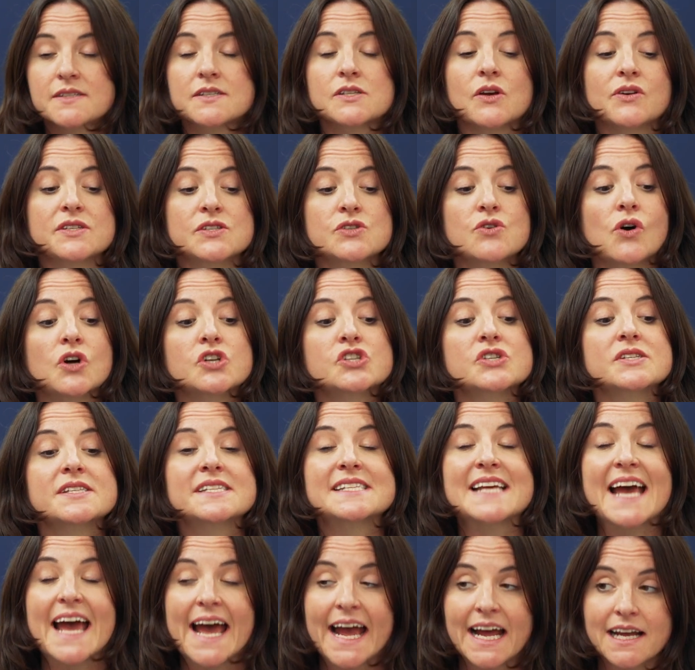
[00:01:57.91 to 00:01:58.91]
So it's not just
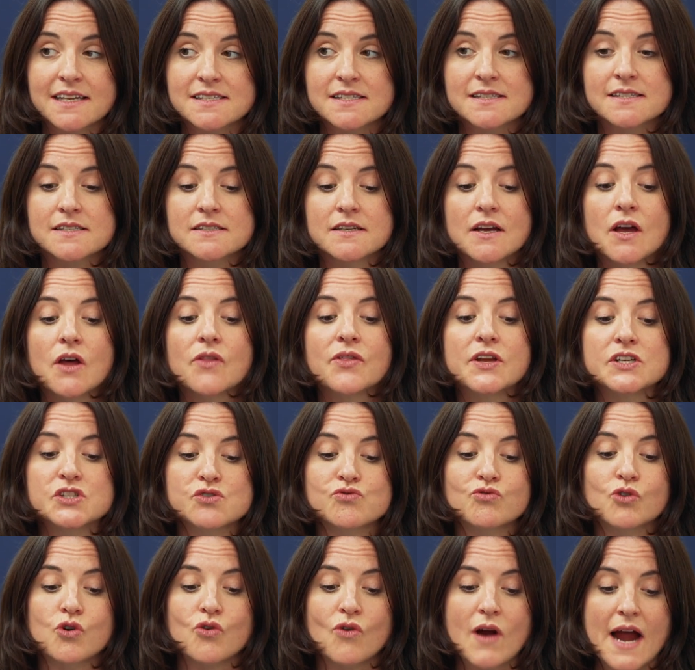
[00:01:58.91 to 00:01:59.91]
text that's
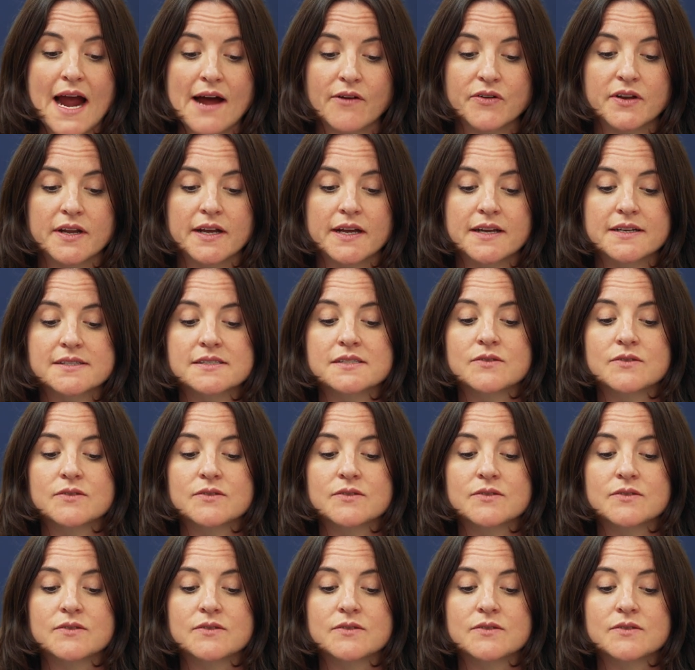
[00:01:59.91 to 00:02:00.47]
grounded